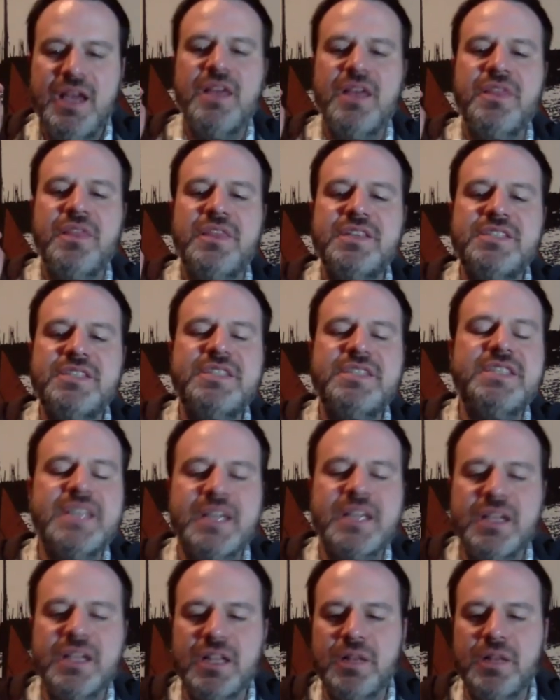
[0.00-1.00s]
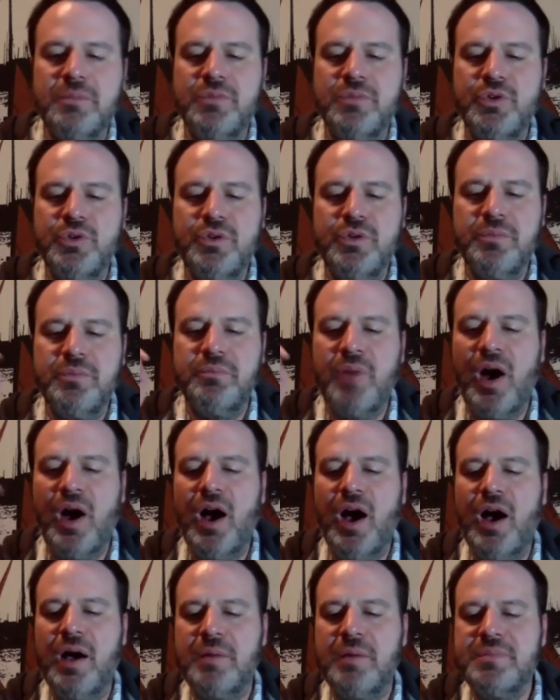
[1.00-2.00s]
The sickle moon
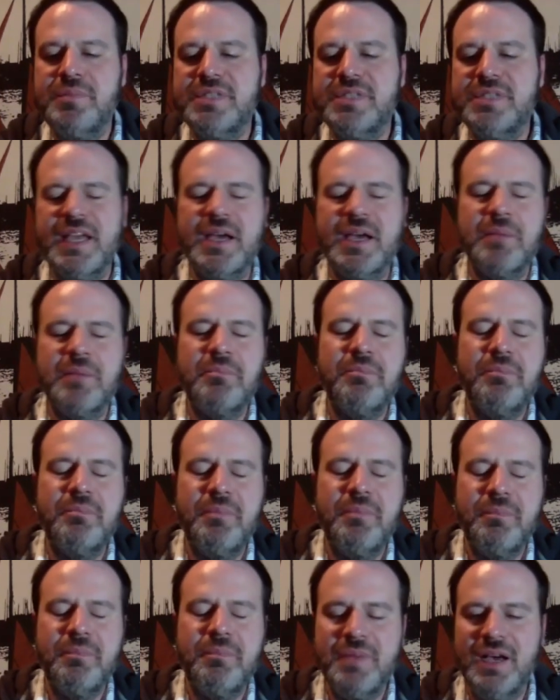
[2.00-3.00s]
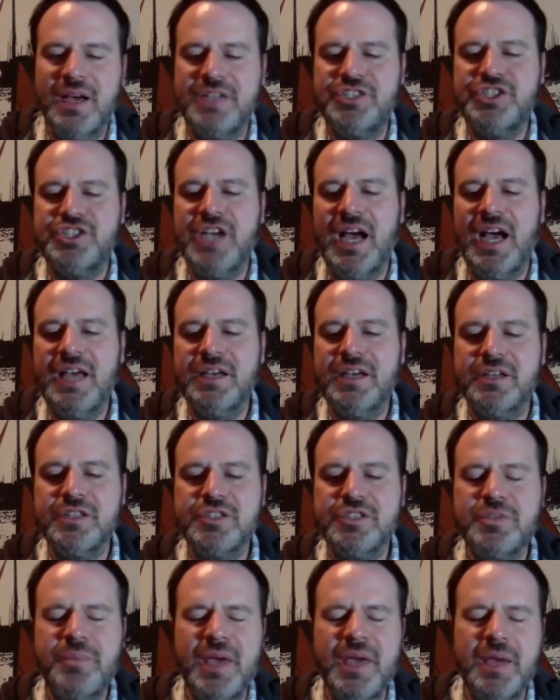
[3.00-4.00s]
bobs like a, a child's
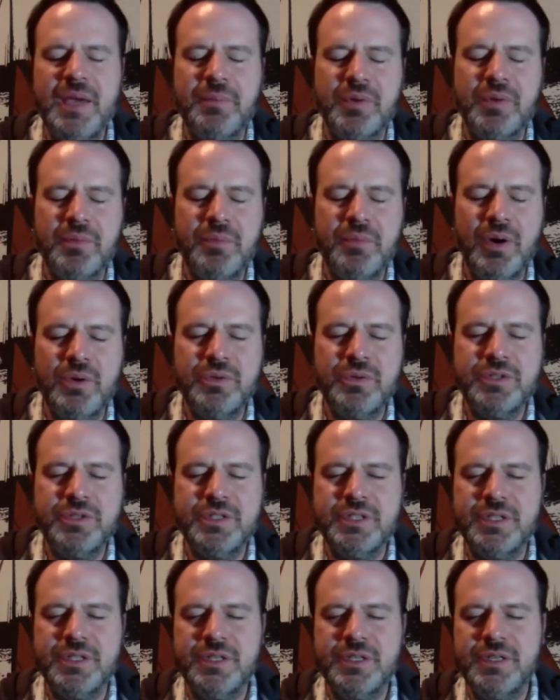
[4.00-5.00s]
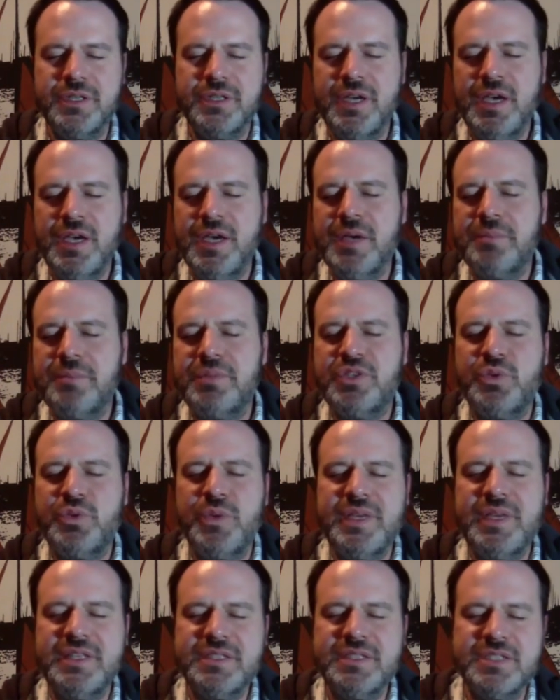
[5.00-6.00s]
paper boat between
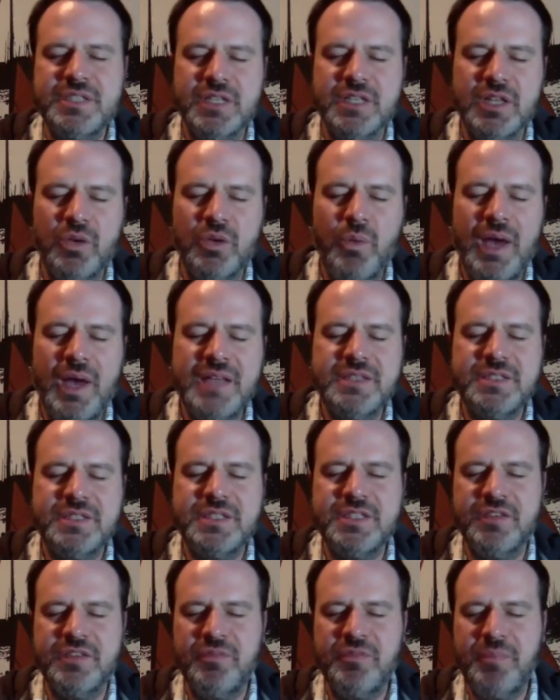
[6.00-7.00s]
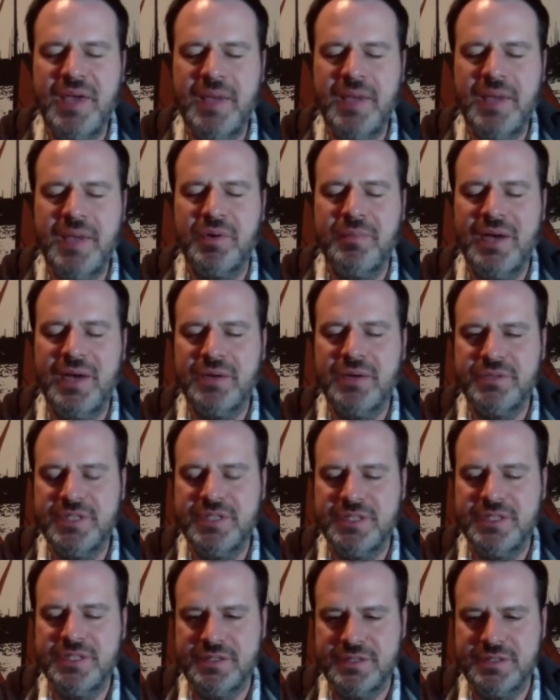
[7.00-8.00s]
silhouettes of paper
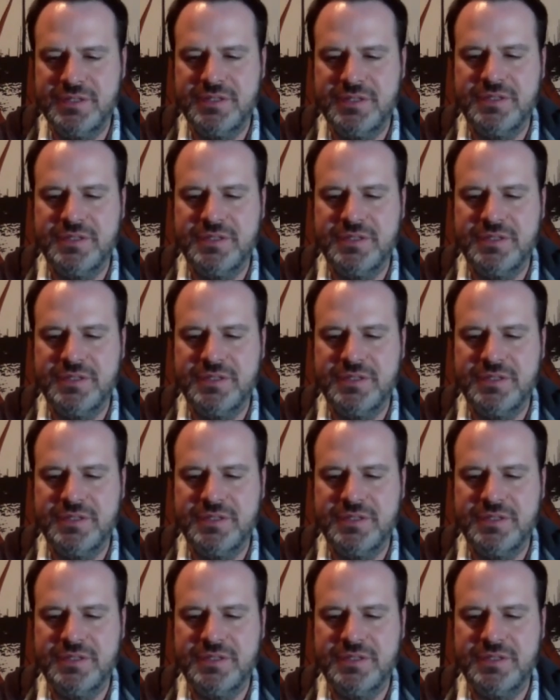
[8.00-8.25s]
mountains.